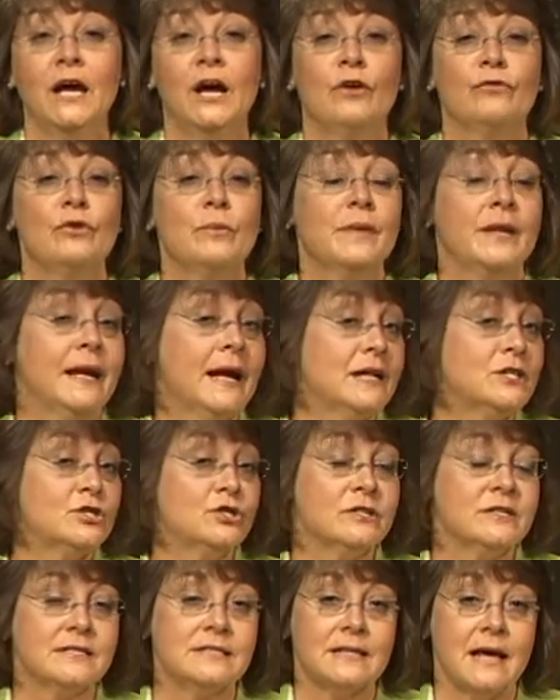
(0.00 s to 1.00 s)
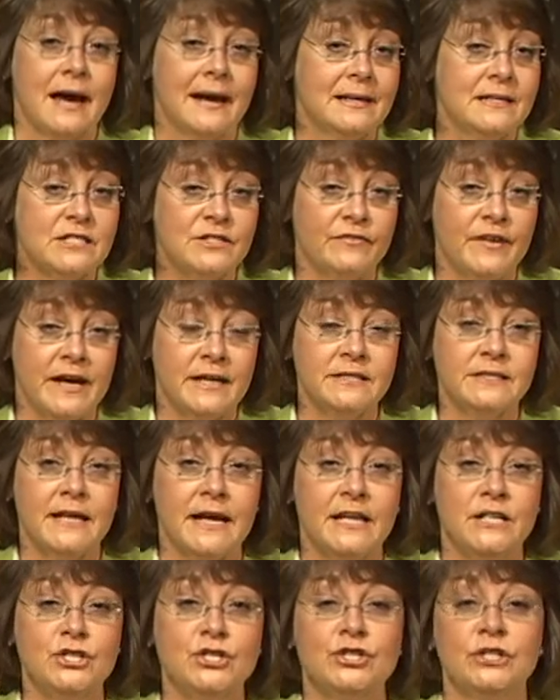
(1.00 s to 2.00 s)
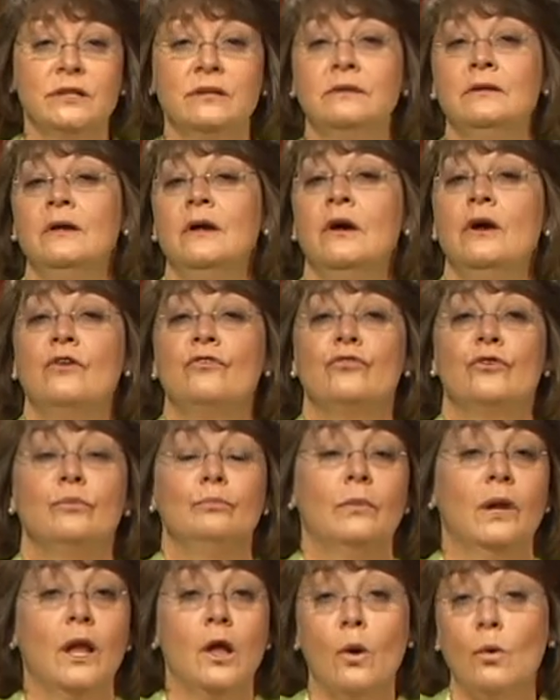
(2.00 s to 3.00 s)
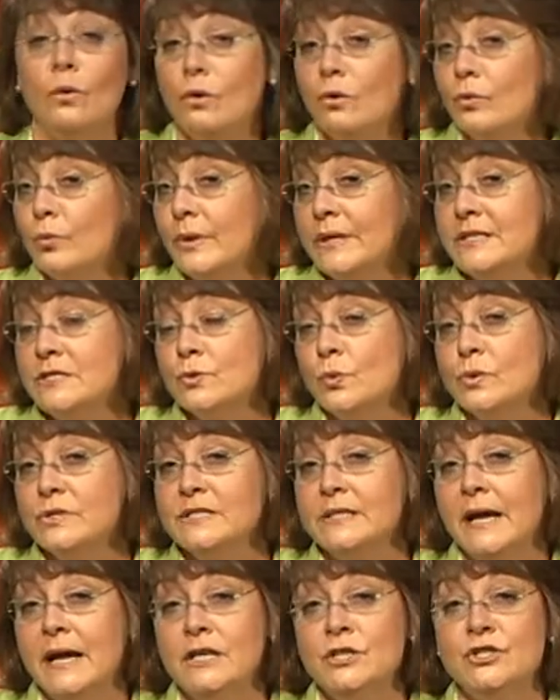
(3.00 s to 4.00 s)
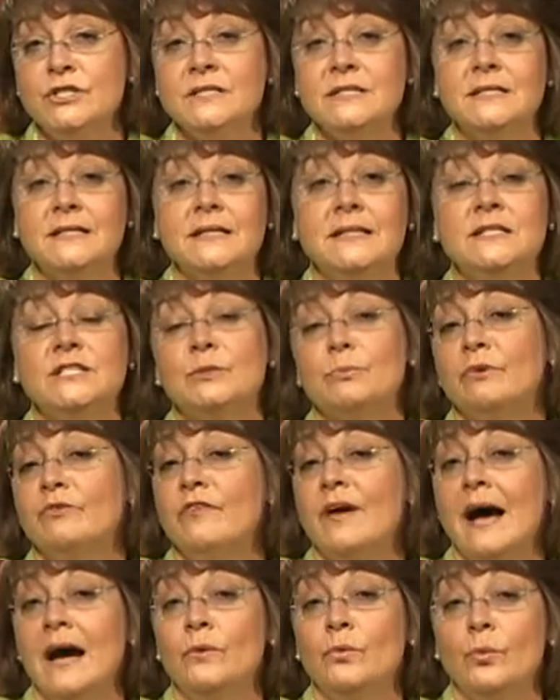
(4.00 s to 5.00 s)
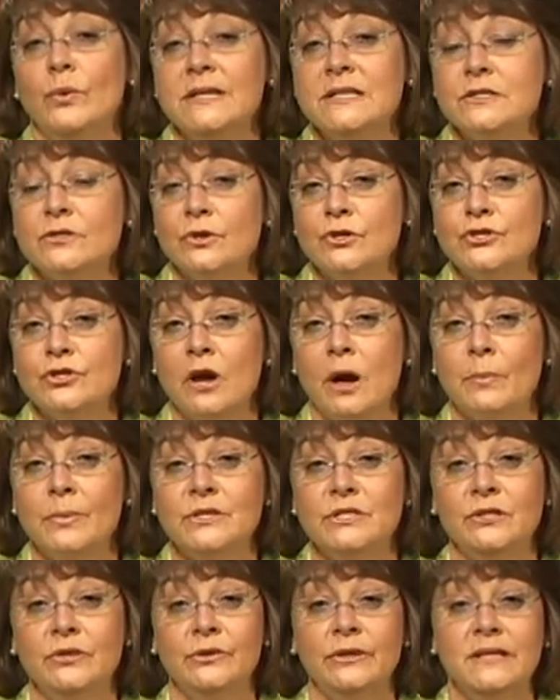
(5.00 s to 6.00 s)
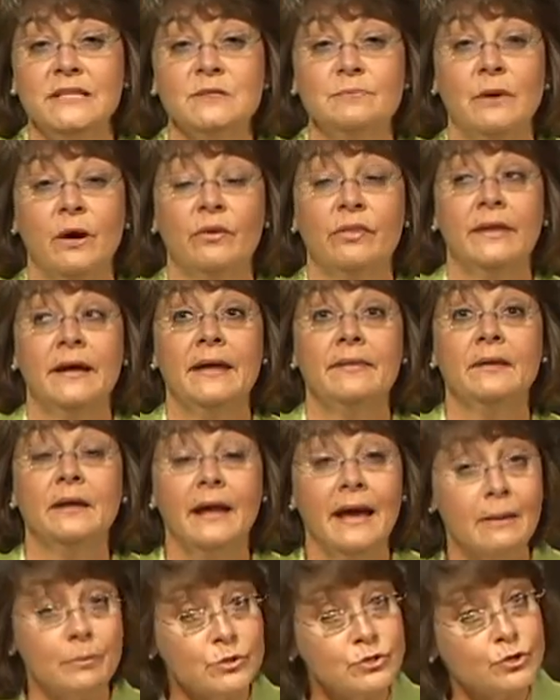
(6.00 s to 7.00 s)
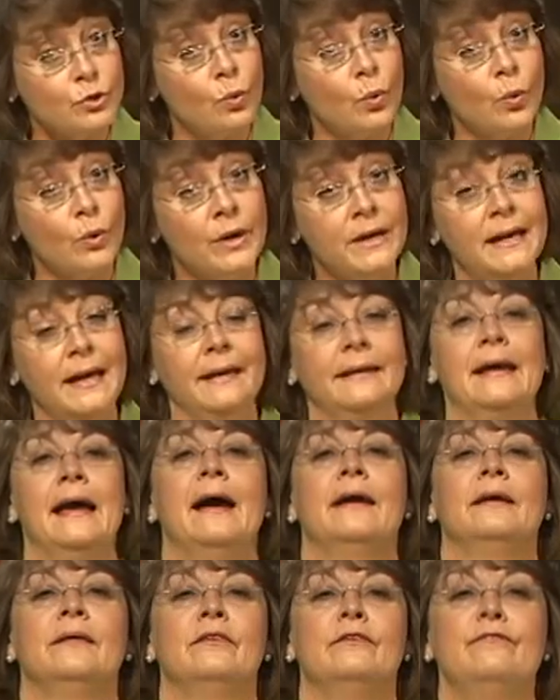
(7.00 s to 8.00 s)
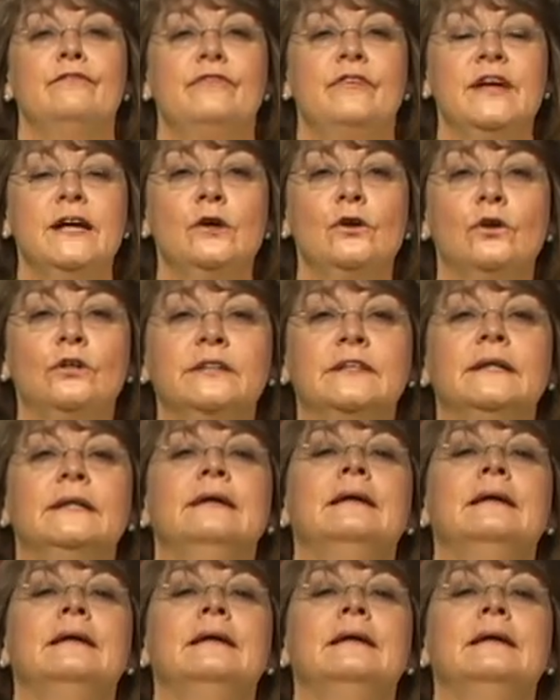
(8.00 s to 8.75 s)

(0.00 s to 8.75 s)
from the National Science Foundation, from local resource agencies to provide research opportunities both in the laboratory and out in the field.